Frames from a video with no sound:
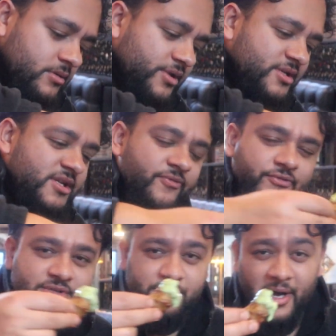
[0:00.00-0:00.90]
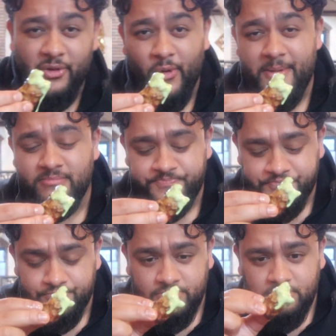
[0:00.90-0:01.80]
The difference, by the way,
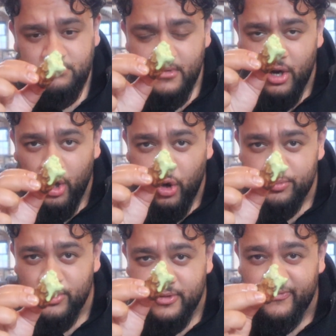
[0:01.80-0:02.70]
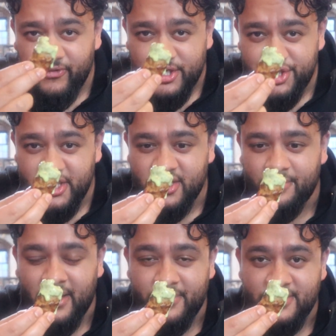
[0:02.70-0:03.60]
a home-cooked fresh sheikh
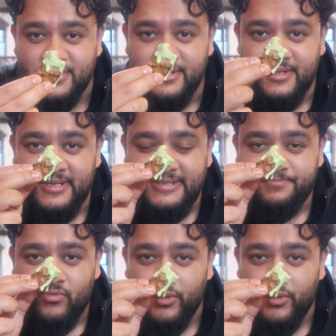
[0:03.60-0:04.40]
kebab is,